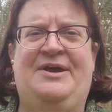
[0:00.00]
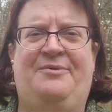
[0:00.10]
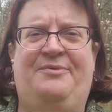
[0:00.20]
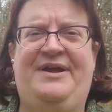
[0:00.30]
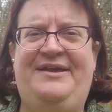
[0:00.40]

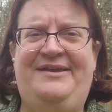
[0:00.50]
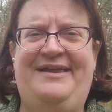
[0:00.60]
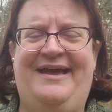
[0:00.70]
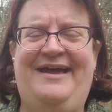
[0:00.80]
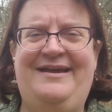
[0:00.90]
Well,
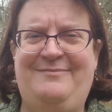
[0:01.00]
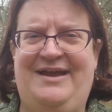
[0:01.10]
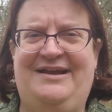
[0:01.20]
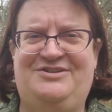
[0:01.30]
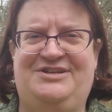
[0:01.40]
I'm
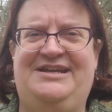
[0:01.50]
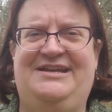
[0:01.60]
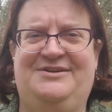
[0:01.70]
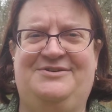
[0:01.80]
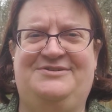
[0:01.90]
actually
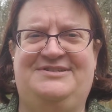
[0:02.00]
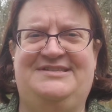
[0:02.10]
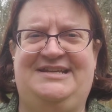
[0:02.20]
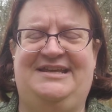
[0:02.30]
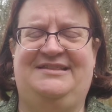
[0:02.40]
here to
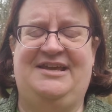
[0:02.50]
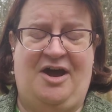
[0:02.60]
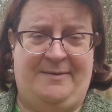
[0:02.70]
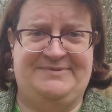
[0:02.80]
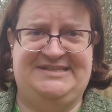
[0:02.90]
state the
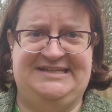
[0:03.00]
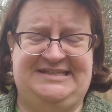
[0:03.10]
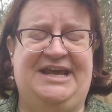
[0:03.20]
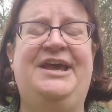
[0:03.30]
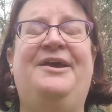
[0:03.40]
opposite.
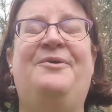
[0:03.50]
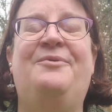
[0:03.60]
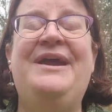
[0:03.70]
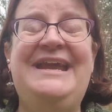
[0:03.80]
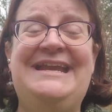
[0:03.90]

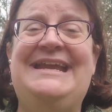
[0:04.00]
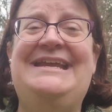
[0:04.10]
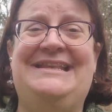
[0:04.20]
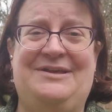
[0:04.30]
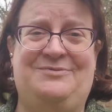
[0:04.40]
We
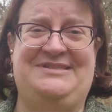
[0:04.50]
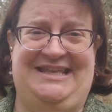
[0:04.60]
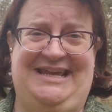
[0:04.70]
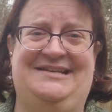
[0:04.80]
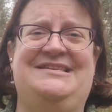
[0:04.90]
need those
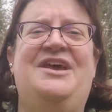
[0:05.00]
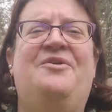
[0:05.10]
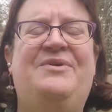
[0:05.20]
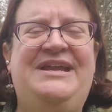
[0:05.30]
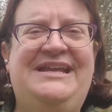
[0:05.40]
things.
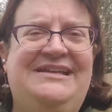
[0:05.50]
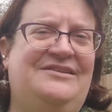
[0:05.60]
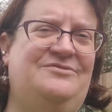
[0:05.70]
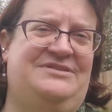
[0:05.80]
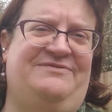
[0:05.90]
We need
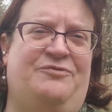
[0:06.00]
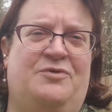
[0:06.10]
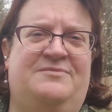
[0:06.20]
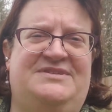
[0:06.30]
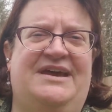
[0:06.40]
those
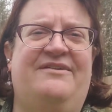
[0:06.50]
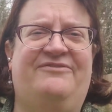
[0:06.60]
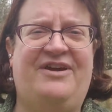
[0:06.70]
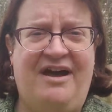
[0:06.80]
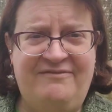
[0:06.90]
forms of
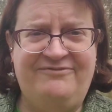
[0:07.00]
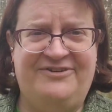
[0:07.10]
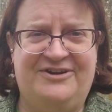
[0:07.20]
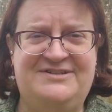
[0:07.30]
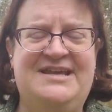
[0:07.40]

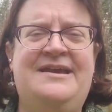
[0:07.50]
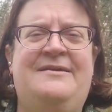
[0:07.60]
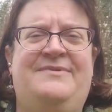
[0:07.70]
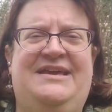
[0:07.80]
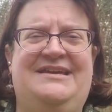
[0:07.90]
comfort
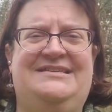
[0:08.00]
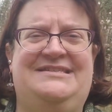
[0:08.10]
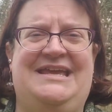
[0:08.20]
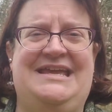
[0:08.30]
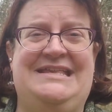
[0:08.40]
because
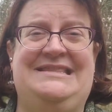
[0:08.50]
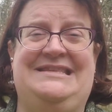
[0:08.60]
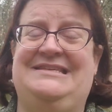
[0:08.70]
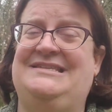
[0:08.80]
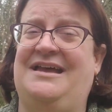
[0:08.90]
in
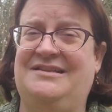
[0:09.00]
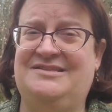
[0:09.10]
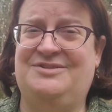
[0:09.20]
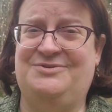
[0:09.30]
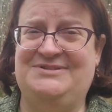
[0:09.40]
this
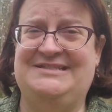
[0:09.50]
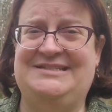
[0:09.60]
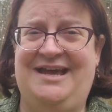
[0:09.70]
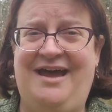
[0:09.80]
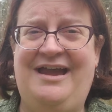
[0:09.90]
uncertain
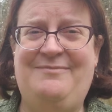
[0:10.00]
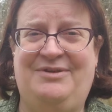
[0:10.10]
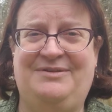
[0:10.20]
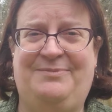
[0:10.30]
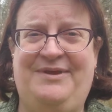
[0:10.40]
time
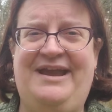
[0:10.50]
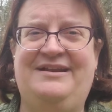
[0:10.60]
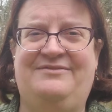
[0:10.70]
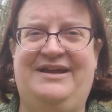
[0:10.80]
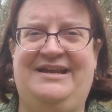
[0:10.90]
on the
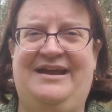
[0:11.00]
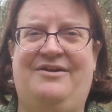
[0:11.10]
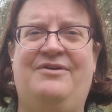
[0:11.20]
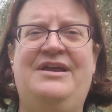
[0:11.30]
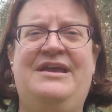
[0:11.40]
planet right
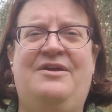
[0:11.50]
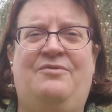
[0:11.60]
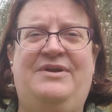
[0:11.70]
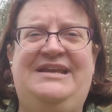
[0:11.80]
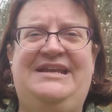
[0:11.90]
now,
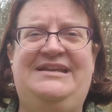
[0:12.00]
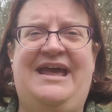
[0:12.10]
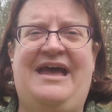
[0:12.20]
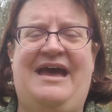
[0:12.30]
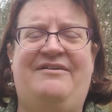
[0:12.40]
we need to
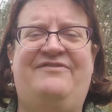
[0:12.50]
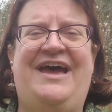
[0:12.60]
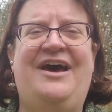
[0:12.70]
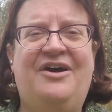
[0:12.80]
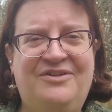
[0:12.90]
have
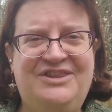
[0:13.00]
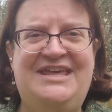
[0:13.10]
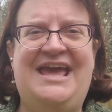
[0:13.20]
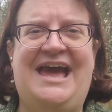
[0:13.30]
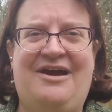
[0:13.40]

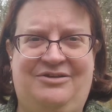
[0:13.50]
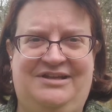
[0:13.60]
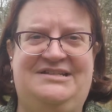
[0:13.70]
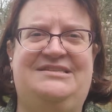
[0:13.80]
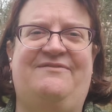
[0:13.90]
healthy
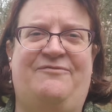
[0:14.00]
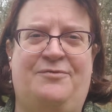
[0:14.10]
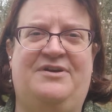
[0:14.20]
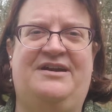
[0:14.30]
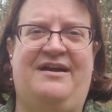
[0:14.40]
outlets
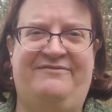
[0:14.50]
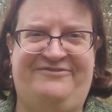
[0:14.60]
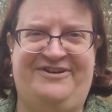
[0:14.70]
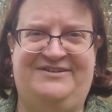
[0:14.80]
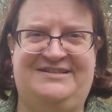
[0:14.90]
for
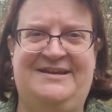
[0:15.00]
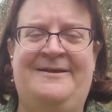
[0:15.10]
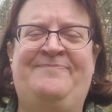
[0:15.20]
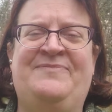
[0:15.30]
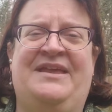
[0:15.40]
comfort.
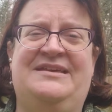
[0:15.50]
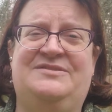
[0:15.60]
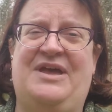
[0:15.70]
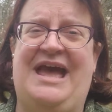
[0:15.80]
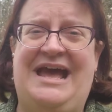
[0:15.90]
Because
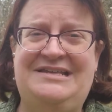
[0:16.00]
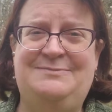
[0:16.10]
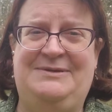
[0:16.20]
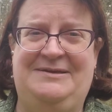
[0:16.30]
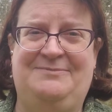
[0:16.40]
as
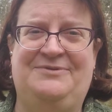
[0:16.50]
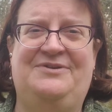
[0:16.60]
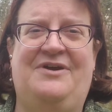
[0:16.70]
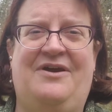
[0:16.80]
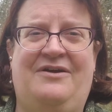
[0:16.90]

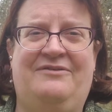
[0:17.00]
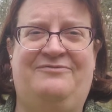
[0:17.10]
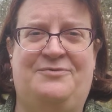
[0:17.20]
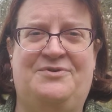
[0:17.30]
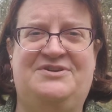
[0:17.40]
people are
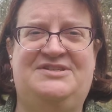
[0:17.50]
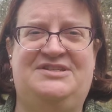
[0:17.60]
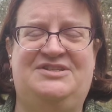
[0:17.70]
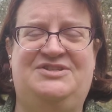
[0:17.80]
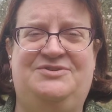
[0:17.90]
forced
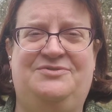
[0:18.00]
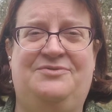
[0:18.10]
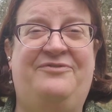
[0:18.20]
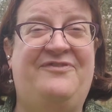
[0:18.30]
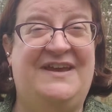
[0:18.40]
to
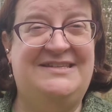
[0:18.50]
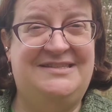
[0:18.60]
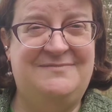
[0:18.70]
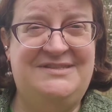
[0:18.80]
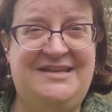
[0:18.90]
face
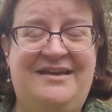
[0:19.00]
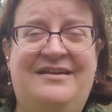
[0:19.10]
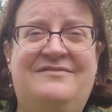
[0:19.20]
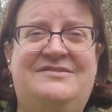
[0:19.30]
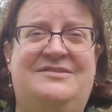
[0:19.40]

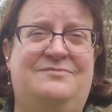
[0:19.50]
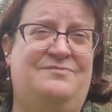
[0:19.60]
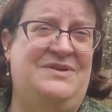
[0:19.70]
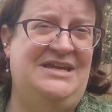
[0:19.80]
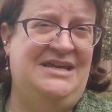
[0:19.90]
themselves, to
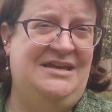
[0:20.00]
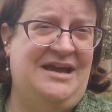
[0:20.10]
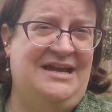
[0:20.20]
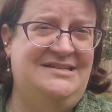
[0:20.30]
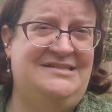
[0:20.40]
be
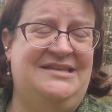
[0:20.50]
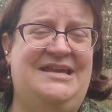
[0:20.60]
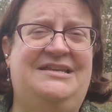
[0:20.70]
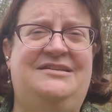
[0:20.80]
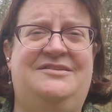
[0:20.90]

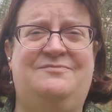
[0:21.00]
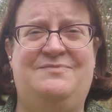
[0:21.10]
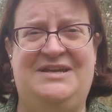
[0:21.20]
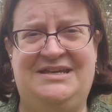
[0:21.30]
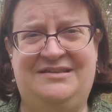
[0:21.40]
isolated, to
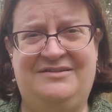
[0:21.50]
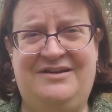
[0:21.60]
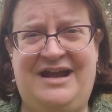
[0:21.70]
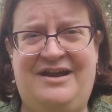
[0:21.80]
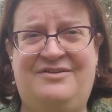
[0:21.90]
be in their
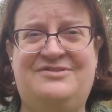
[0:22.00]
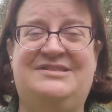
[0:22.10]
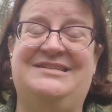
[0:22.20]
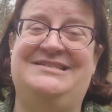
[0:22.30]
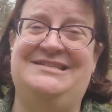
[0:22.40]
house,
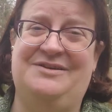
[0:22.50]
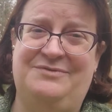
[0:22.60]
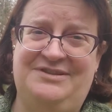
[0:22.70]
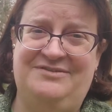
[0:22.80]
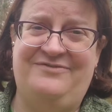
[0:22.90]
to deal
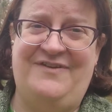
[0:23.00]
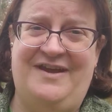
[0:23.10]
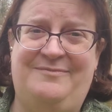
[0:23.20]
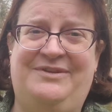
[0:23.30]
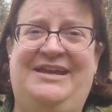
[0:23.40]
with their
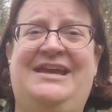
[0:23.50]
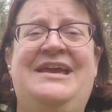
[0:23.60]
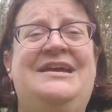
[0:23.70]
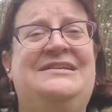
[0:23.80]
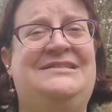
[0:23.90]
family,
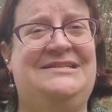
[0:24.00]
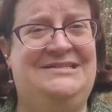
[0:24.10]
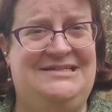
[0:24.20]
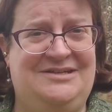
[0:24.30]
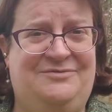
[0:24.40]
to
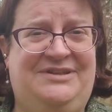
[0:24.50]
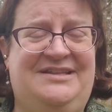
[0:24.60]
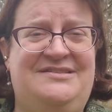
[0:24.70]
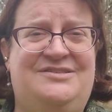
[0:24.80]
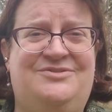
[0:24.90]
deal with
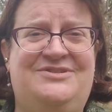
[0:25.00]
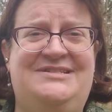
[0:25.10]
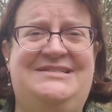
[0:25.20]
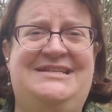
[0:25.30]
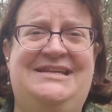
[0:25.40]

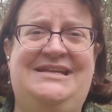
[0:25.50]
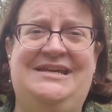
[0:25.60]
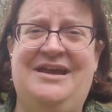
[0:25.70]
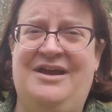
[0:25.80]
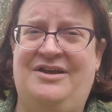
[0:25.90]
uncertainty,
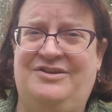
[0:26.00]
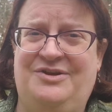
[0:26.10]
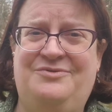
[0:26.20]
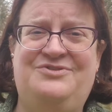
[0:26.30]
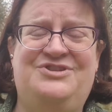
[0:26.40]

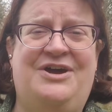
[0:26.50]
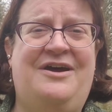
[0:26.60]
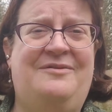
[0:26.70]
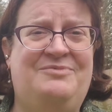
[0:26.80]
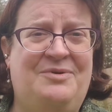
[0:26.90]
no
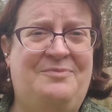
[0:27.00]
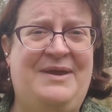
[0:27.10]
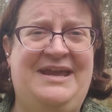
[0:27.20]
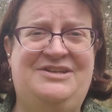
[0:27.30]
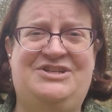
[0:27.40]
job, no
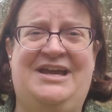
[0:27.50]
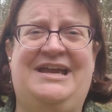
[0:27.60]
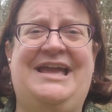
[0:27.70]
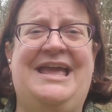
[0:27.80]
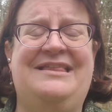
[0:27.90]

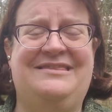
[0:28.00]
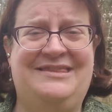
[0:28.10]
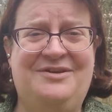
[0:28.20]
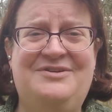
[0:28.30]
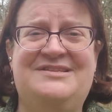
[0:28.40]
paycheck,
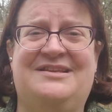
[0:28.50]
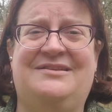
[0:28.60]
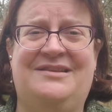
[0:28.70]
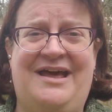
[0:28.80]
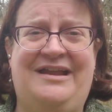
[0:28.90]
there is a
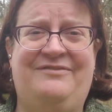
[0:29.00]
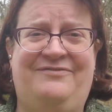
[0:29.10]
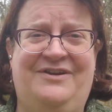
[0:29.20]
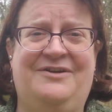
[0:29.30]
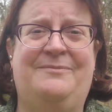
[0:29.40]
lot of
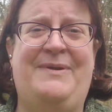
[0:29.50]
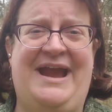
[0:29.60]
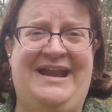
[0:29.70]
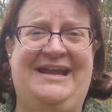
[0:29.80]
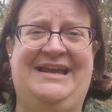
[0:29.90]
fear,
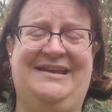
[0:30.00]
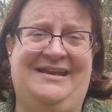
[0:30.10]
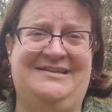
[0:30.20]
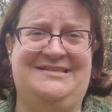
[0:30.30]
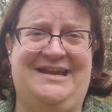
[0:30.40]
panic, and
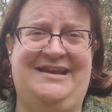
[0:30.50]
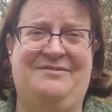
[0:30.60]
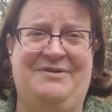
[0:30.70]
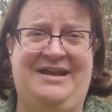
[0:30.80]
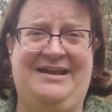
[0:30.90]
anxiety
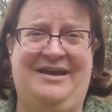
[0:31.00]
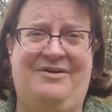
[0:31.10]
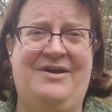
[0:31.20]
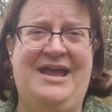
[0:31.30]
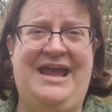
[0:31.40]
right
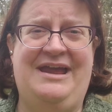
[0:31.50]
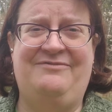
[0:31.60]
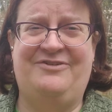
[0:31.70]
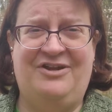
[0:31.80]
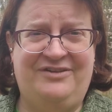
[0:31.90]
now. And
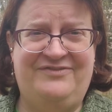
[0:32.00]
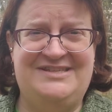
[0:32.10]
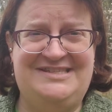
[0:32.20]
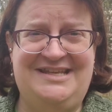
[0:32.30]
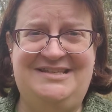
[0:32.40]
for all of us
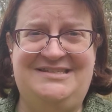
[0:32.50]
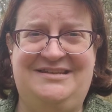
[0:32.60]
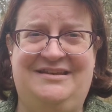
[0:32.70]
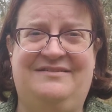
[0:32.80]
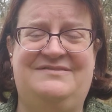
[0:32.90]

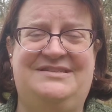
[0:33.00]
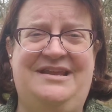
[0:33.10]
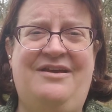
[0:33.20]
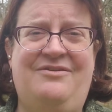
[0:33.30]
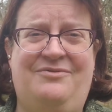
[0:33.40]
sensitives,
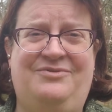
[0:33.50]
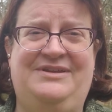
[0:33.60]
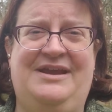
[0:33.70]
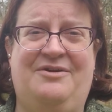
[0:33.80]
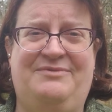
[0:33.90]
not
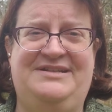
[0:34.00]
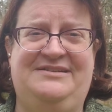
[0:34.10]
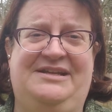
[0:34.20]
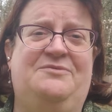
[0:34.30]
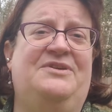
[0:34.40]
only are we
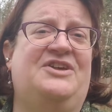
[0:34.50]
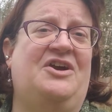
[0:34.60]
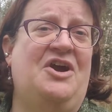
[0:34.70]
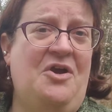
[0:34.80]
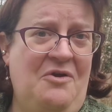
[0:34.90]
dealing with
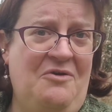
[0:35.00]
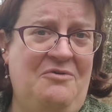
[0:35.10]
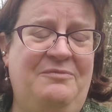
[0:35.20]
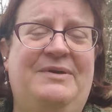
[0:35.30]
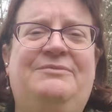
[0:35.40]
our
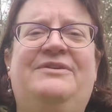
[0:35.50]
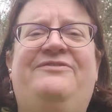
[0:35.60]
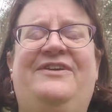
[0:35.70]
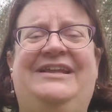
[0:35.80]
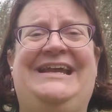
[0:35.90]
own, but we're
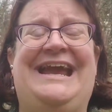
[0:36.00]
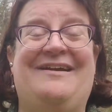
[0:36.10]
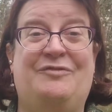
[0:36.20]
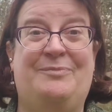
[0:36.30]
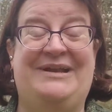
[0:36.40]
feeling
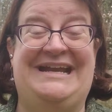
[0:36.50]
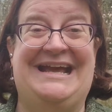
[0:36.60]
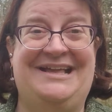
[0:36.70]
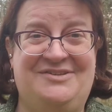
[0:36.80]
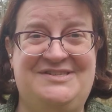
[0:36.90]
everybody
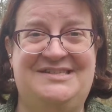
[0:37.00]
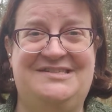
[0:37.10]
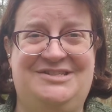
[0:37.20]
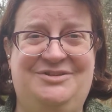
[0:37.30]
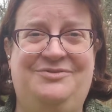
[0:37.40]
else's
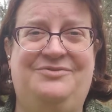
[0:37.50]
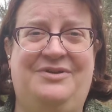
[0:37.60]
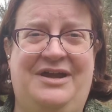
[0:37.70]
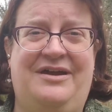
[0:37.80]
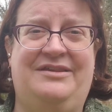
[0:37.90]
too
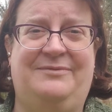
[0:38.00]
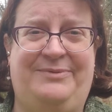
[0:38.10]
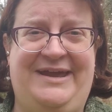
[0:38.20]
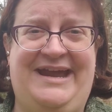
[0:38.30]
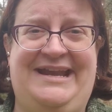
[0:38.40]
on the
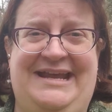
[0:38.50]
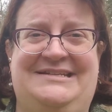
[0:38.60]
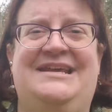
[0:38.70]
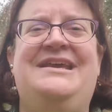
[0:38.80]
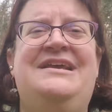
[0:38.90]
planet.